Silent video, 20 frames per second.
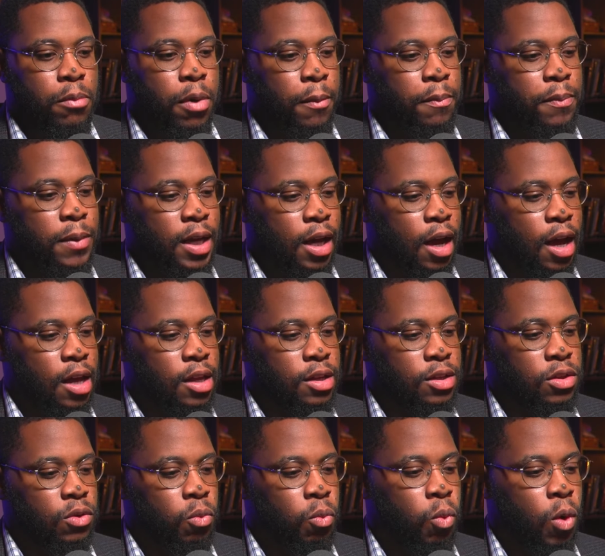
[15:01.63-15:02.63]
but
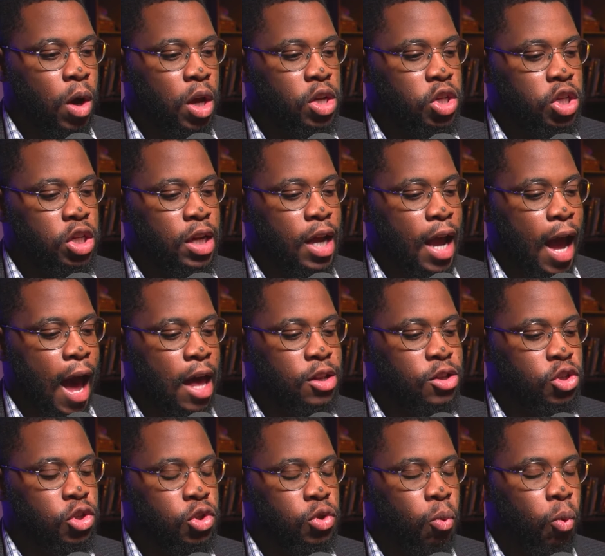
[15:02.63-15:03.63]
because what she
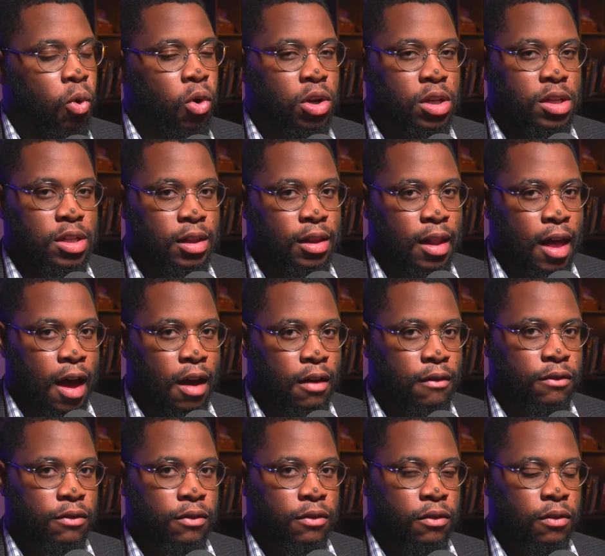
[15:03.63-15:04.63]
had sworn to
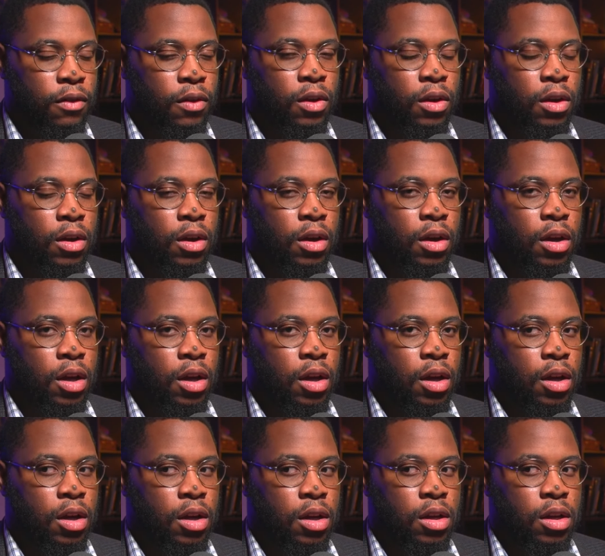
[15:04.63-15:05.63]
love
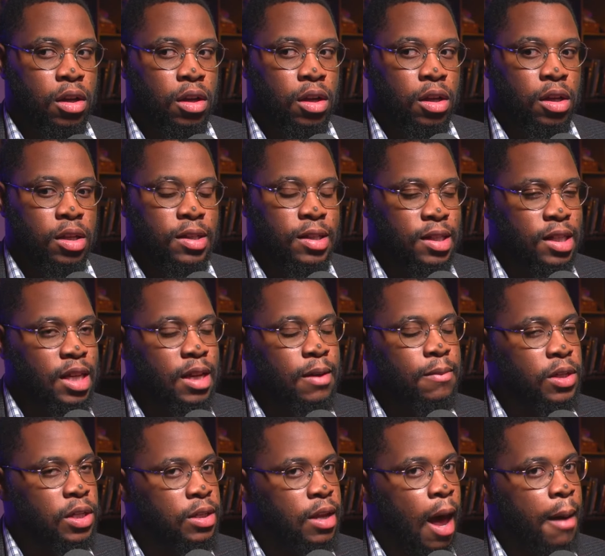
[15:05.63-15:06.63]

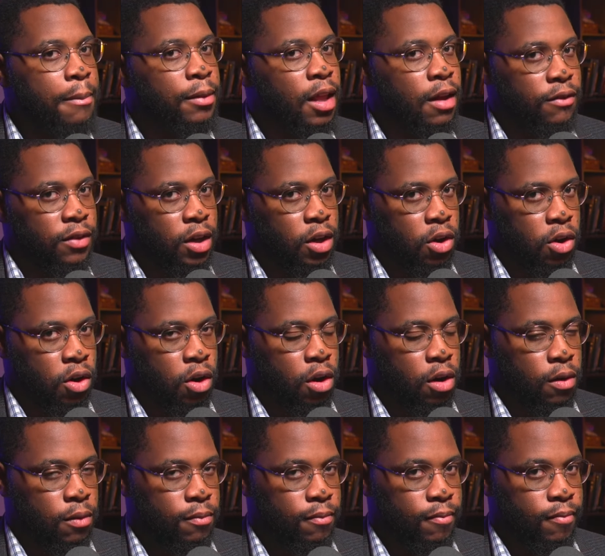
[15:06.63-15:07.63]
seemed to stop loving
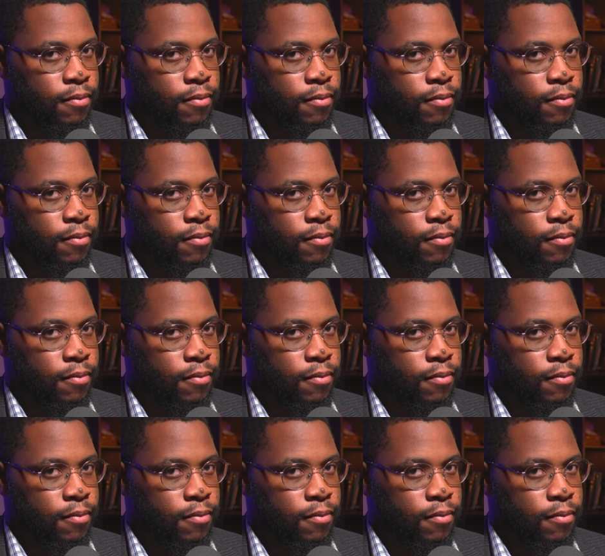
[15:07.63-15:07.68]
her.